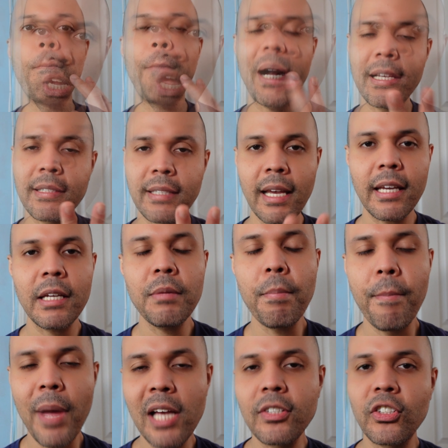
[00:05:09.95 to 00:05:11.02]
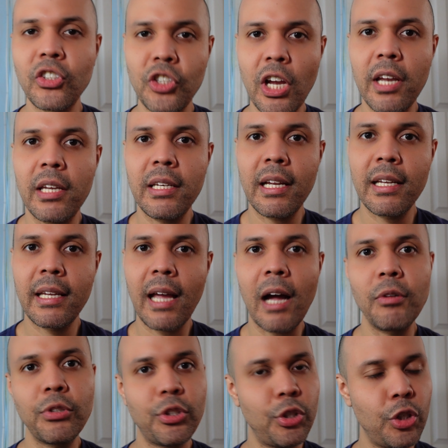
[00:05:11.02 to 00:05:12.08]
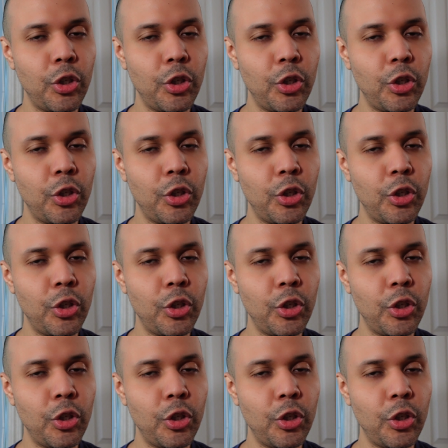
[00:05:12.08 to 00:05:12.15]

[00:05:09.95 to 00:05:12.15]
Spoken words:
My second best checking account to